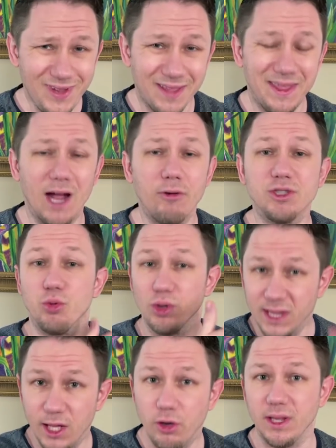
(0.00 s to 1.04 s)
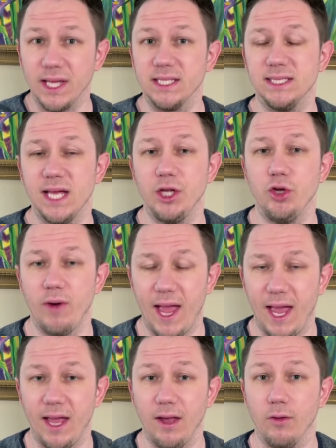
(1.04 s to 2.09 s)
the IRS will literally send you
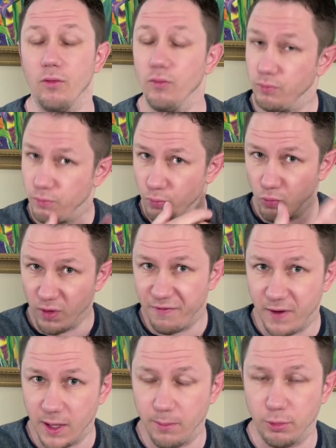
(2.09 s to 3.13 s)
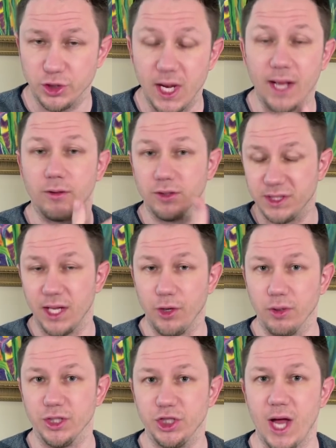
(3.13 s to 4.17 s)
a refundable check, they'll send
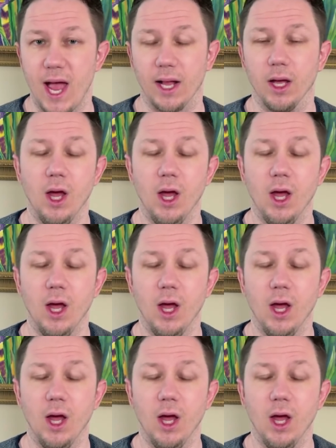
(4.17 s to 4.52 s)
you a check.